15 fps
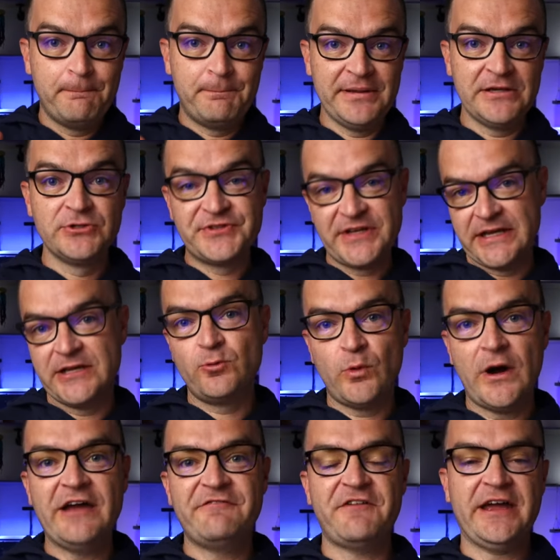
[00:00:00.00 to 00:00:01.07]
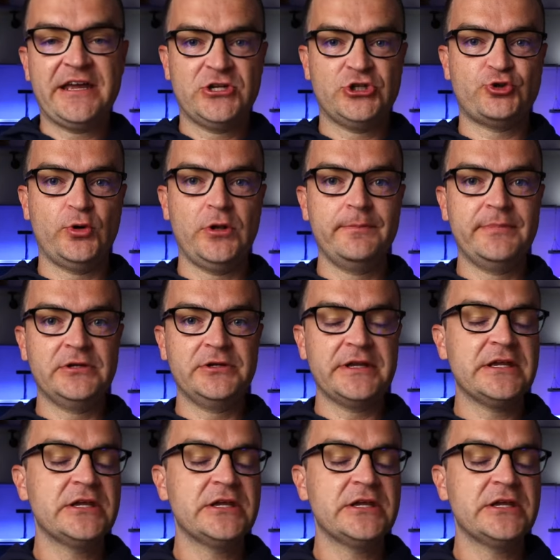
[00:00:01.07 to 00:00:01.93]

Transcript: built-in Wi-Fi controllability.